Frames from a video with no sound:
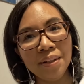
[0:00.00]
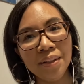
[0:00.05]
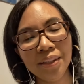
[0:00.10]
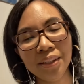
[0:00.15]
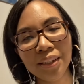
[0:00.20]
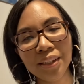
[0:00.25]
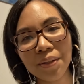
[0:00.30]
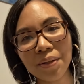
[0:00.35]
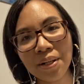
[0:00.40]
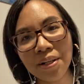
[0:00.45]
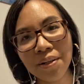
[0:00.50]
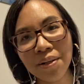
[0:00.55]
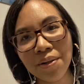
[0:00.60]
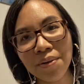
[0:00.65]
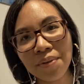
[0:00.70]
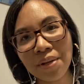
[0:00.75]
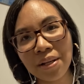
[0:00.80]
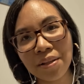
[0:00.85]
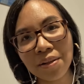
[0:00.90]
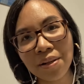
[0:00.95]
So I
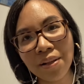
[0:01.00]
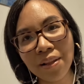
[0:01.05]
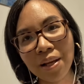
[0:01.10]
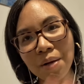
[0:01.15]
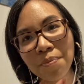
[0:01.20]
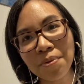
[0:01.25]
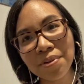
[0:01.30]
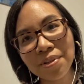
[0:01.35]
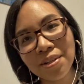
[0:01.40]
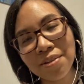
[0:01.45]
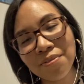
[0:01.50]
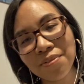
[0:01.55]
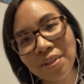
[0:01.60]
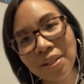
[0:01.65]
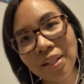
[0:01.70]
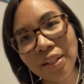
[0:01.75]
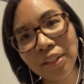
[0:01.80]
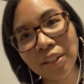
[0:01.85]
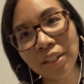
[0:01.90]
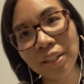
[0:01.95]
know that collaborative
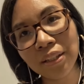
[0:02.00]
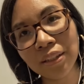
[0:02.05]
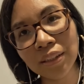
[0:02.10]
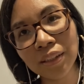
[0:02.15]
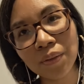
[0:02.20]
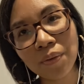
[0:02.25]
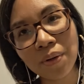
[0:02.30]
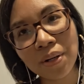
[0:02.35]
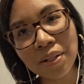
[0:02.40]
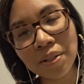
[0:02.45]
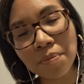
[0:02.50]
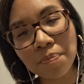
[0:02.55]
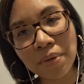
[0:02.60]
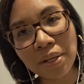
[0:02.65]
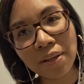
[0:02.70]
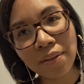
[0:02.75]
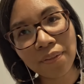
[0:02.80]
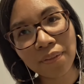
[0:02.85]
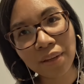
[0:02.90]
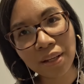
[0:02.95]
teaching is quite a
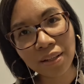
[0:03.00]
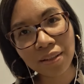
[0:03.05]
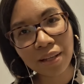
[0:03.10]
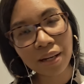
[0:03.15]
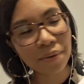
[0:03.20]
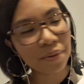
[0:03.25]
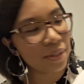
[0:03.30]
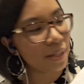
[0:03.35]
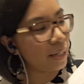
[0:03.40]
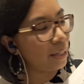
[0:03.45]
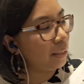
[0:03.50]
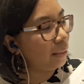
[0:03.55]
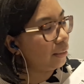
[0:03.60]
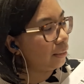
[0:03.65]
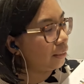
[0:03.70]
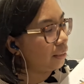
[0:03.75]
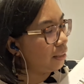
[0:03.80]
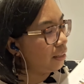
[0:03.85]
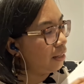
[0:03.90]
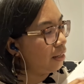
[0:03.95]
big thing nowadays.